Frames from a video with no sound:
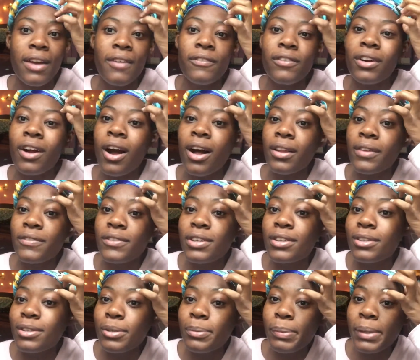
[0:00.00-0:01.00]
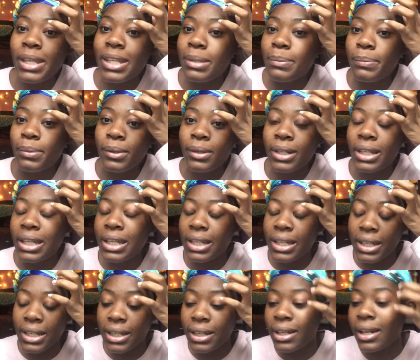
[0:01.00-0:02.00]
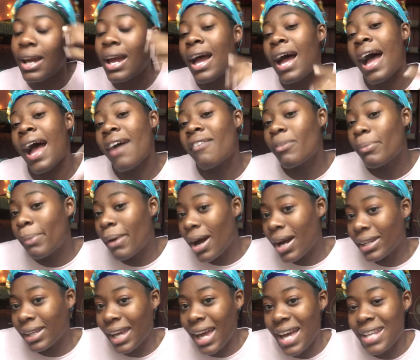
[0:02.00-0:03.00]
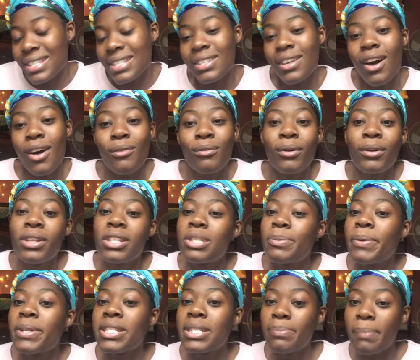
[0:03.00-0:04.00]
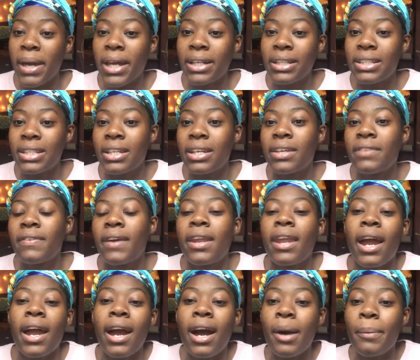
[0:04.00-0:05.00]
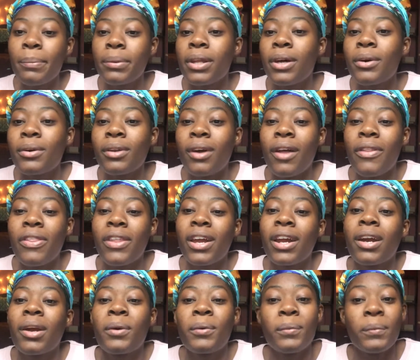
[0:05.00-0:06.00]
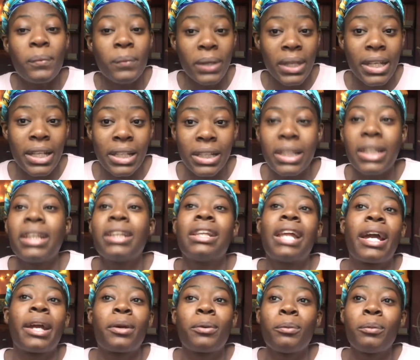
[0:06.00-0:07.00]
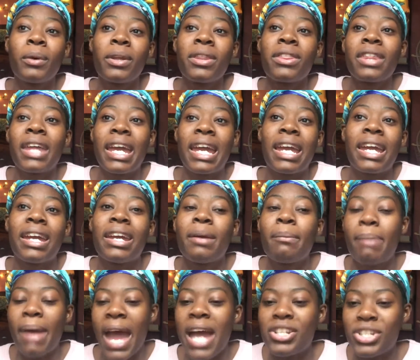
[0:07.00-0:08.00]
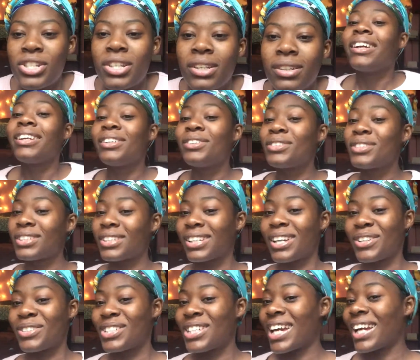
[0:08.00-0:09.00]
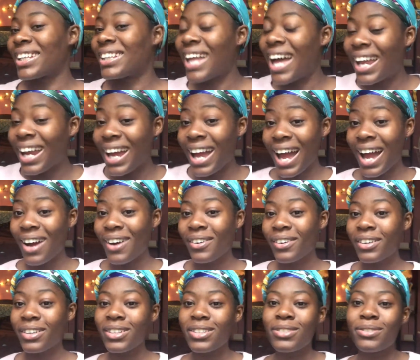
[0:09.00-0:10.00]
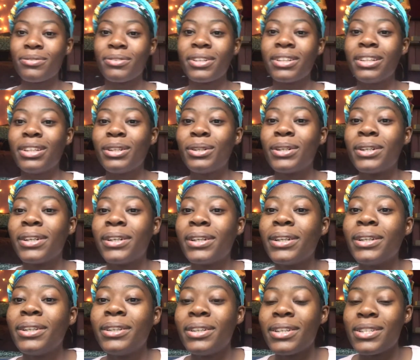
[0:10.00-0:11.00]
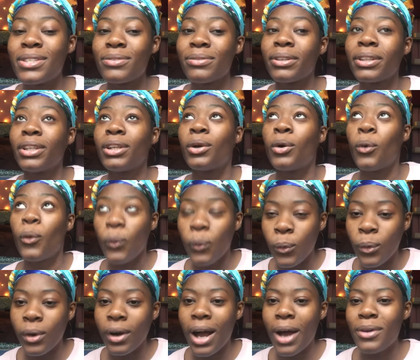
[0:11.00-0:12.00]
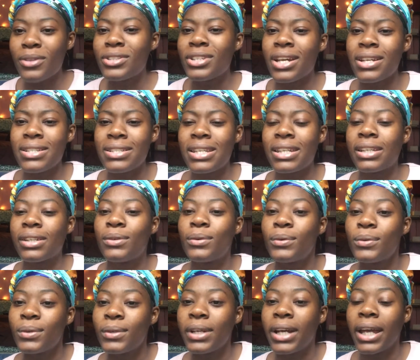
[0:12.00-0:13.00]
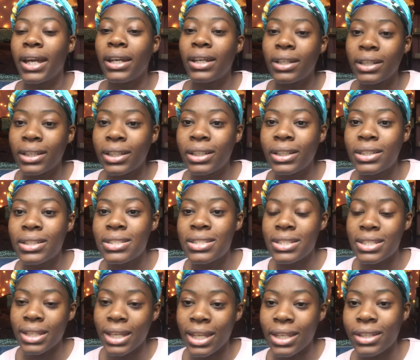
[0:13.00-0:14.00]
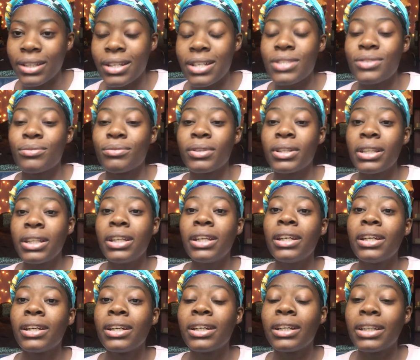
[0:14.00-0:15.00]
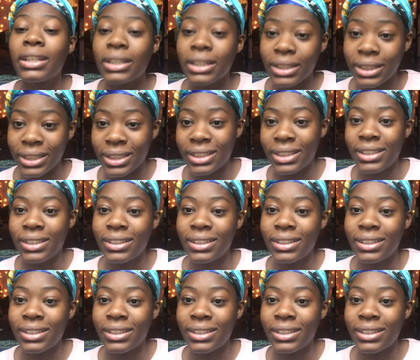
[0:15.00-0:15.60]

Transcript: For all of the new people here, I have a podcast. It's called Rolande's Perspective, and I upload on there weekly, like with a passion. You should go check that out. It's really good. It's really cool. I was trying to say cool and good together. It's really good.